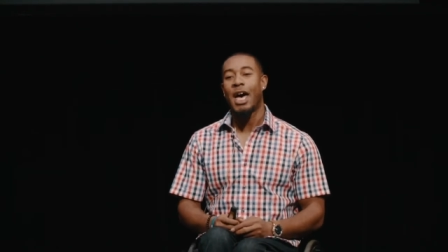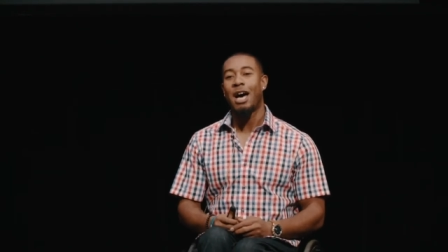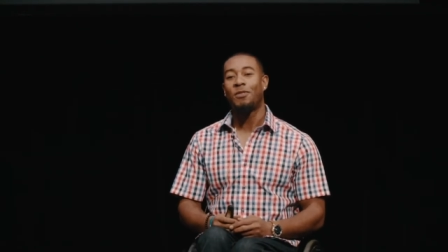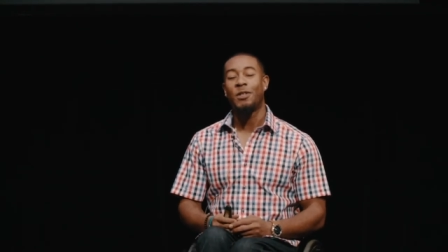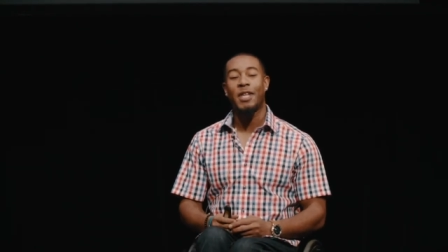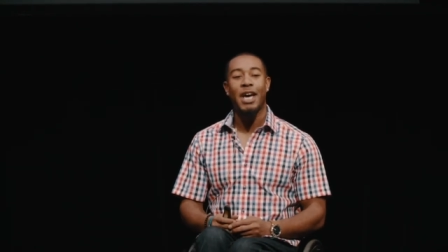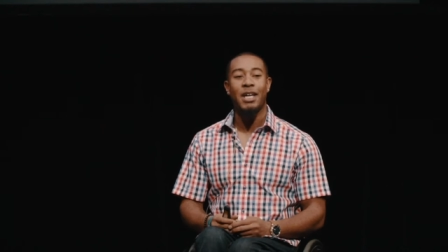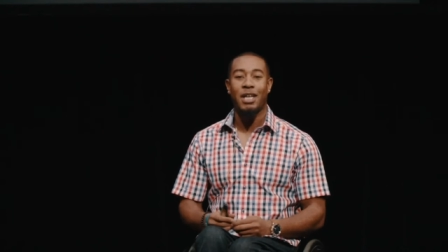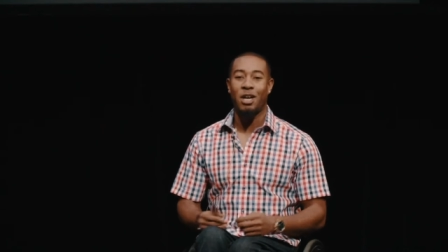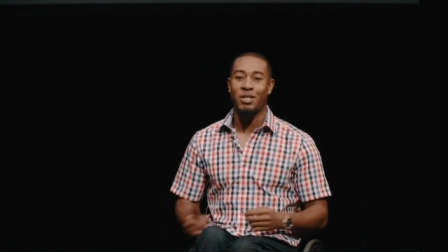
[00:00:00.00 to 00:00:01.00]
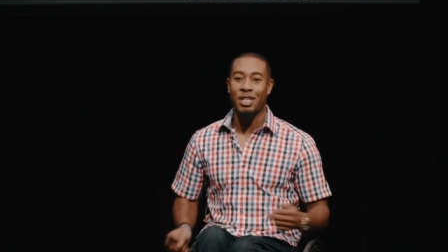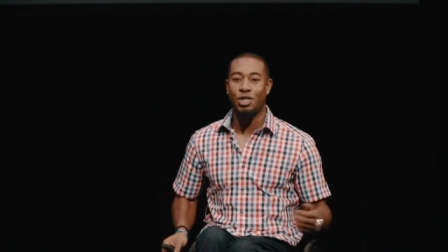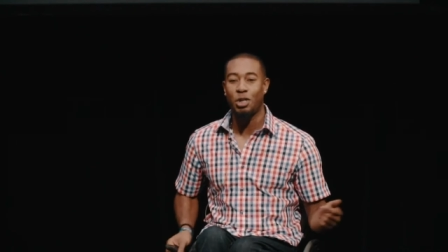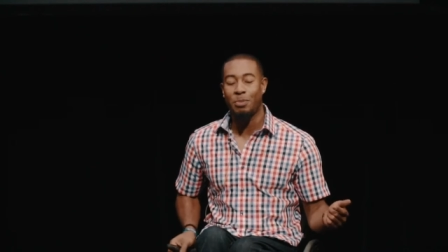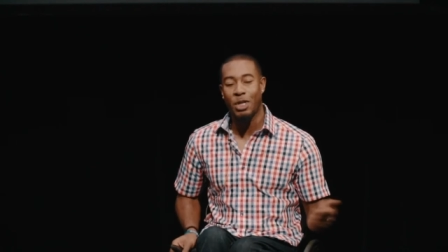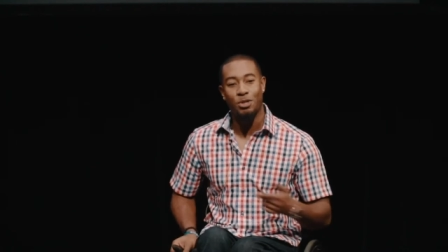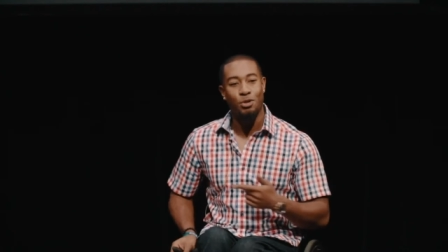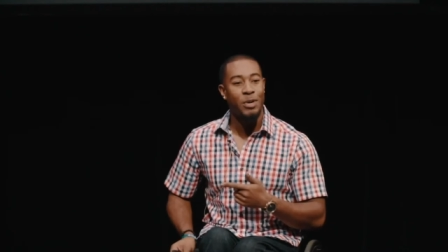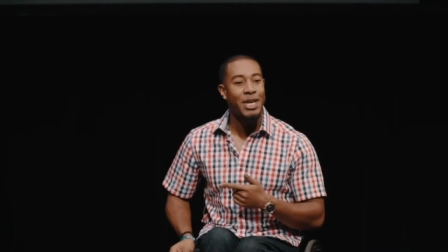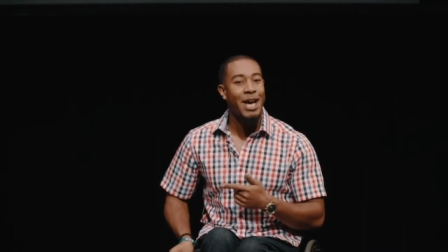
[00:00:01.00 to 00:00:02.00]
After that, I was getting shipped out
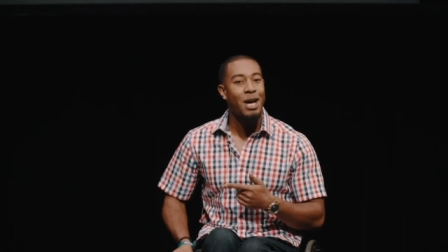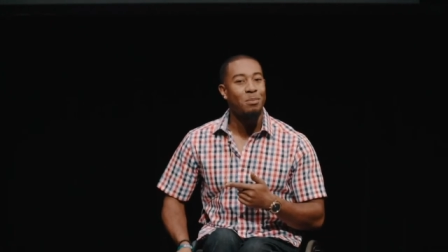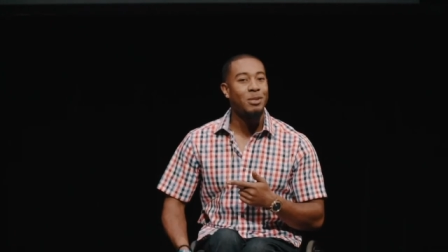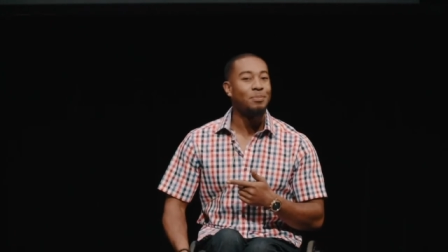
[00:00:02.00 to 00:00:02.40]
to rehab.